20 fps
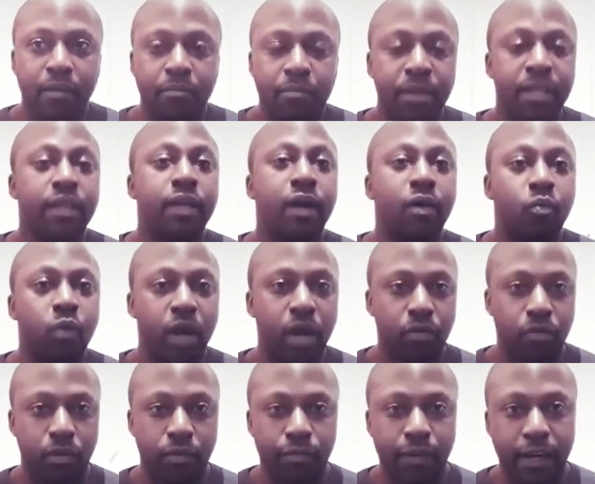being
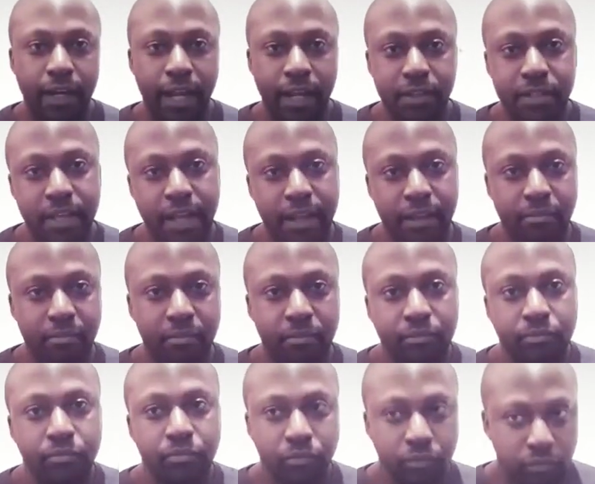aware of at that time.
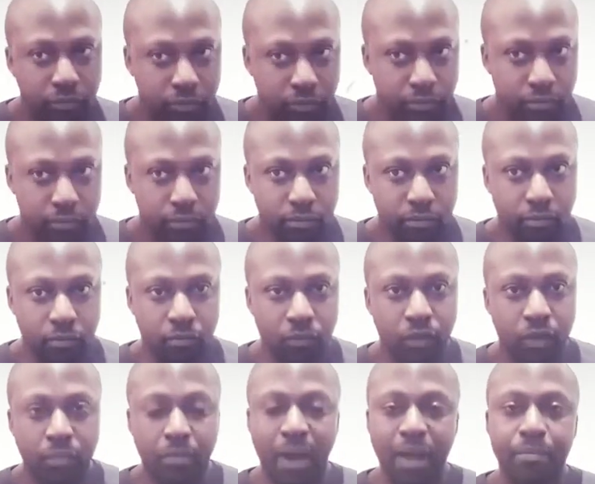
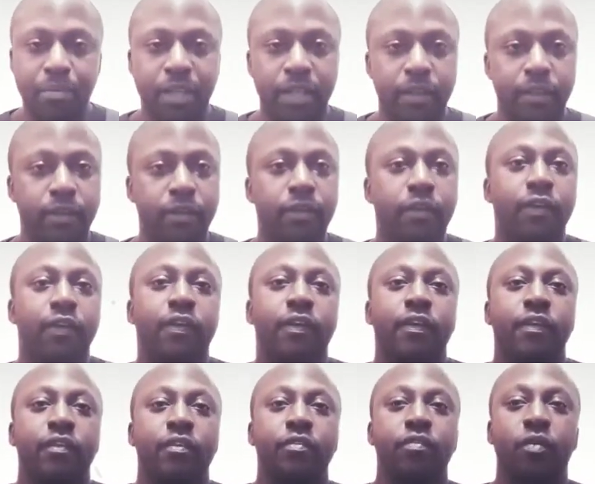Might be.
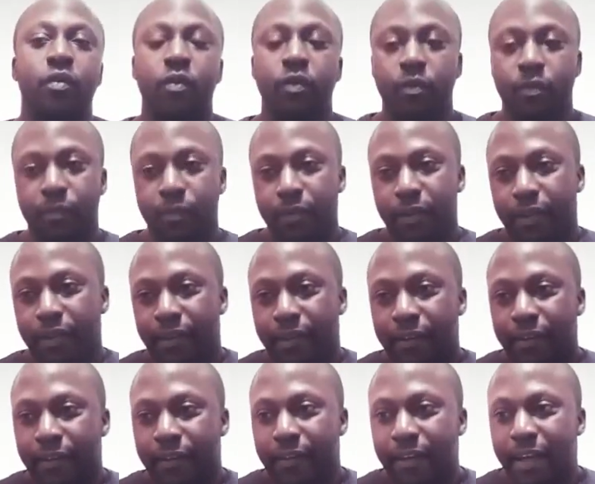So,
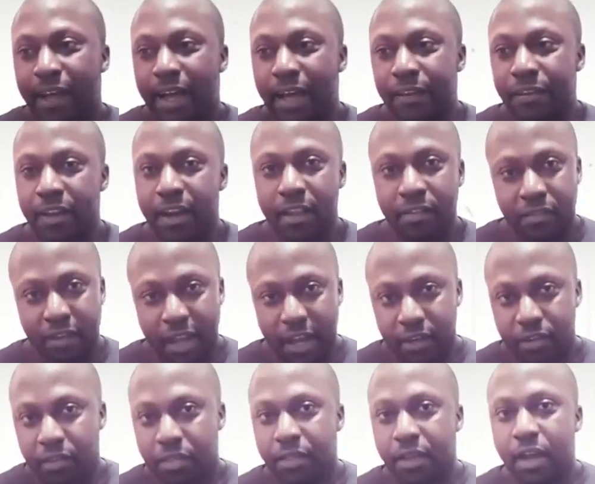and then I
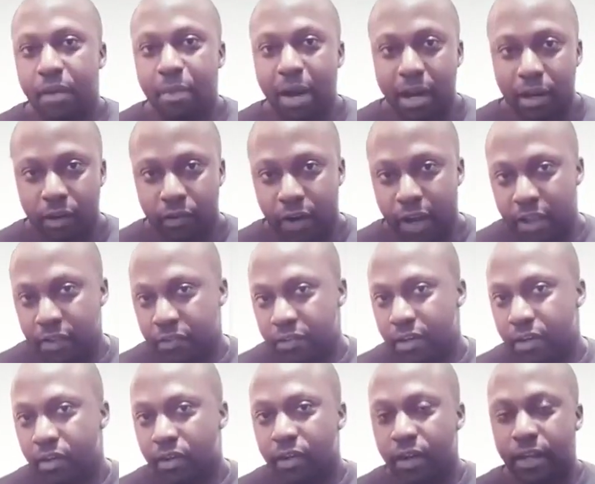started to think about Christ a
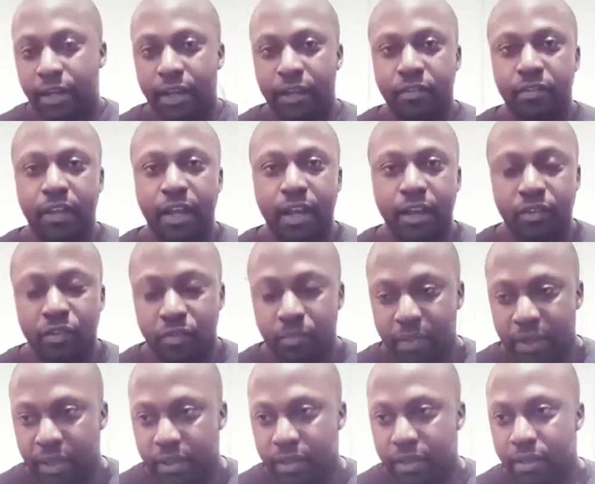lot, and that started to
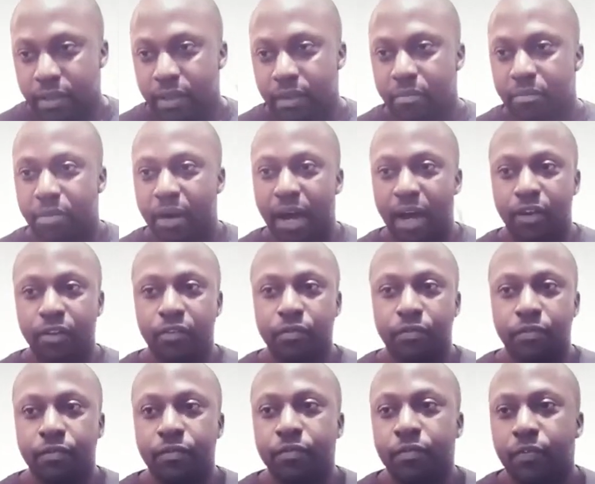be part
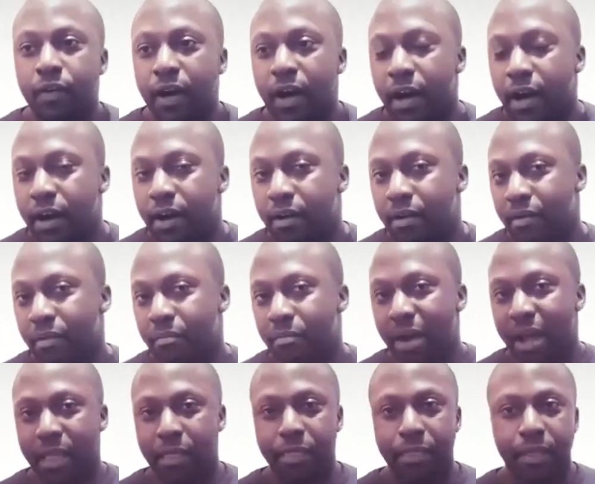of
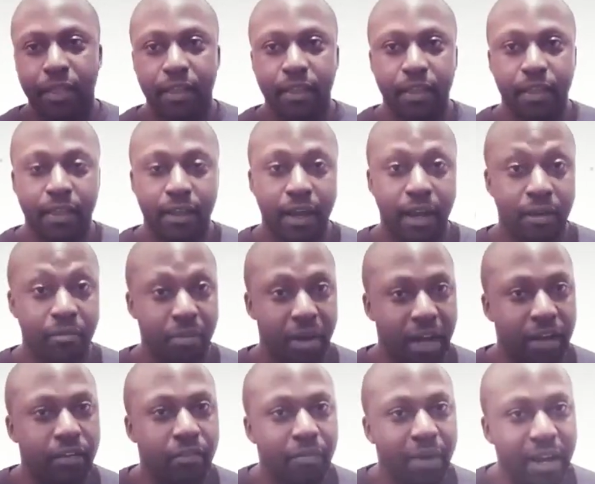my thinking and
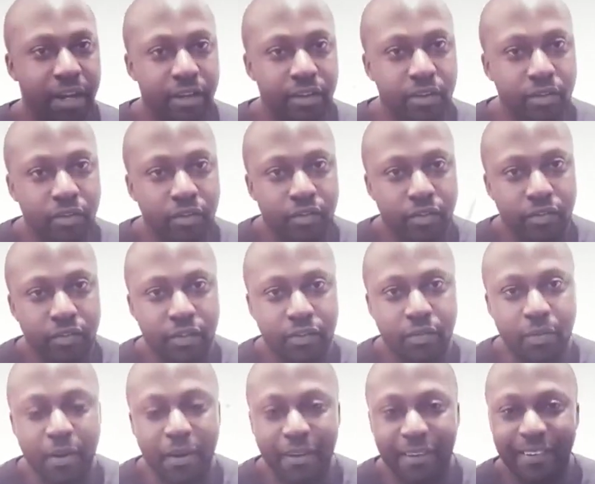part of my delusions
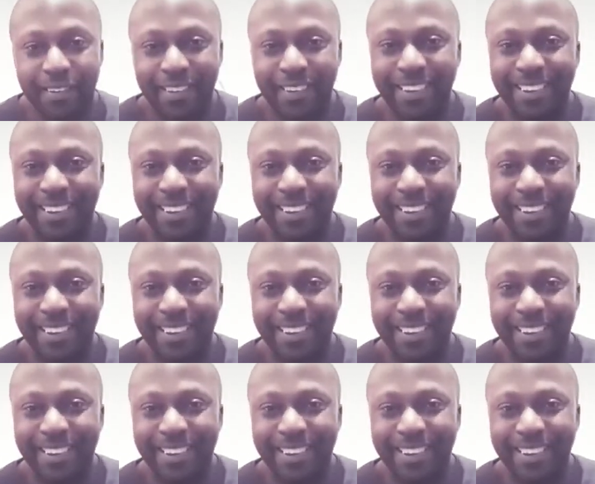as well.